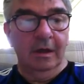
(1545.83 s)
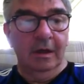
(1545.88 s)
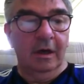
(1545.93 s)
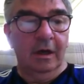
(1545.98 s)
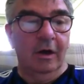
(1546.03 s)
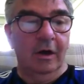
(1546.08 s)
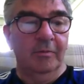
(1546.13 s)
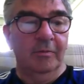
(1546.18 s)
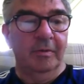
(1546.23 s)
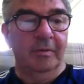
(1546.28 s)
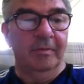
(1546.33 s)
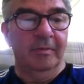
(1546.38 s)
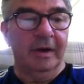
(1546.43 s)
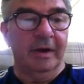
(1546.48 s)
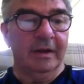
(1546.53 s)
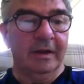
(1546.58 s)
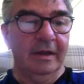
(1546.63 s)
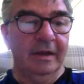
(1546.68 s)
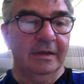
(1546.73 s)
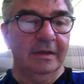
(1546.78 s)
open
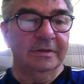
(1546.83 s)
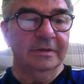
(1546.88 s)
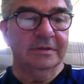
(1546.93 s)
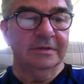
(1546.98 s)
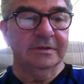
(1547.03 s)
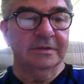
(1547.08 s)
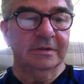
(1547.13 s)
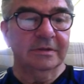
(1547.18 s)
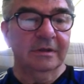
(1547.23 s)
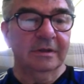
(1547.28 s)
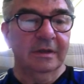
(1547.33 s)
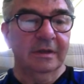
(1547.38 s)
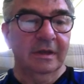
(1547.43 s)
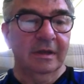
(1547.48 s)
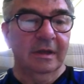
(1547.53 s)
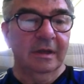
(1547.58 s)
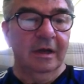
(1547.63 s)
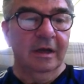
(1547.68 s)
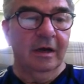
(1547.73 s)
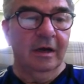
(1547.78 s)
brackets,
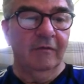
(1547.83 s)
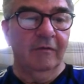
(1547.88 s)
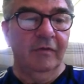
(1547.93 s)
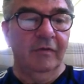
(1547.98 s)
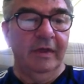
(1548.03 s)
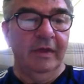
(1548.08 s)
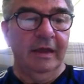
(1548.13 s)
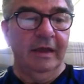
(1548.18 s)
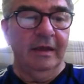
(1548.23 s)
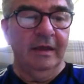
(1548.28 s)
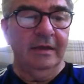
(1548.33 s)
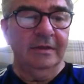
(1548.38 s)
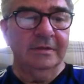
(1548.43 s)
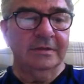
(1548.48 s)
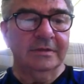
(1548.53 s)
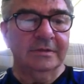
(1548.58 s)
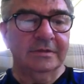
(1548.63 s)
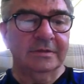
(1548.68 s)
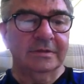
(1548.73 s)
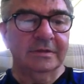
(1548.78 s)
of
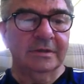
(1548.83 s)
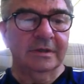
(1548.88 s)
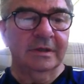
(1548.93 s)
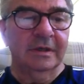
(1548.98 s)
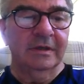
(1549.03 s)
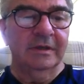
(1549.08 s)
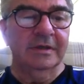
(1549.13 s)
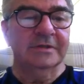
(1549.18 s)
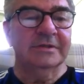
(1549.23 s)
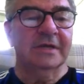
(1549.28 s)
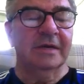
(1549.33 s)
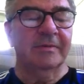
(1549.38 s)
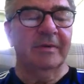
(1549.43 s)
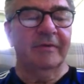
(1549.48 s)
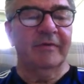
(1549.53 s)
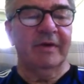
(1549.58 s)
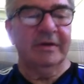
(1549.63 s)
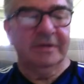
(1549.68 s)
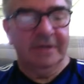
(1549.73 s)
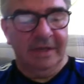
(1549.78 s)
these, this time I've
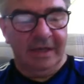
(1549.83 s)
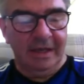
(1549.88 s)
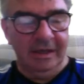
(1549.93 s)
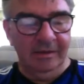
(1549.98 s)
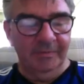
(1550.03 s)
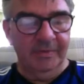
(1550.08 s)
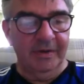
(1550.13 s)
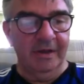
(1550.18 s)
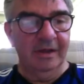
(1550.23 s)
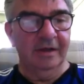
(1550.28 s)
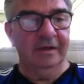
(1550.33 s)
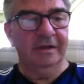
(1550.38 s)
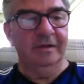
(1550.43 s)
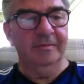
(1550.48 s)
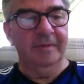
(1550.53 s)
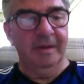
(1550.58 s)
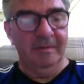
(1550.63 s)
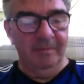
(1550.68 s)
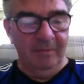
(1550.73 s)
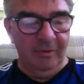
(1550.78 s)
had to help it a little
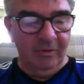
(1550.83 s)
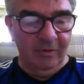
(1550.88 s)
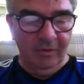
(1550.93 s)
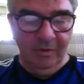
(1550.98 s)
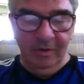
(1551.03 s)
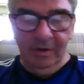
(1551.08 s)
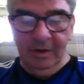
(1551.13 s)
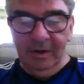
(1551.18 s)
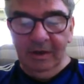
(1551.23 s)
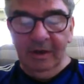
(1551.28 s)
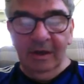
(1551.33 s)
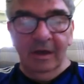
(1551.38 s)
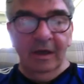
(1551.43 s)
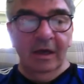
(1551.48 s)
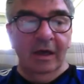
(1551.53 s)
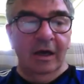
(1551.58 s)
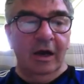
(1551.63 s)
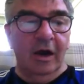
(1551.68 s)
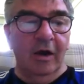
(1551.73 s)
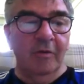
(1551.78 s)
bit more,
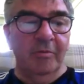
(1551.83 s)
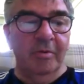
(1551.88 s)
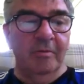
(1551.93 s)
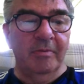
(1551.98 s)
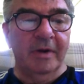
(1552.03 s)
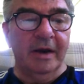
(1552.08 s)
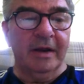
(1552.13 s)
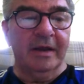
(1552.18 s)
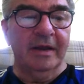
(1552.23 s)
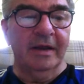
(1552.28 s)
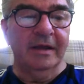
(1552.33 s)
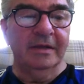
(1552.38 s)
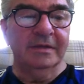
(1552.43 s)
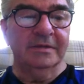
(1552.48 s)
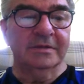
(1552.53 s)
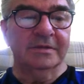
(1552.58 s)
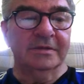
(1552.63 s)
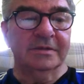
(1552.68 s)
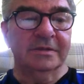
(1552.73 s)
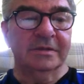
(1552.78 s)
open
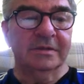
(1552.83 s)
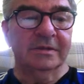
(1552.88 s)
brackets,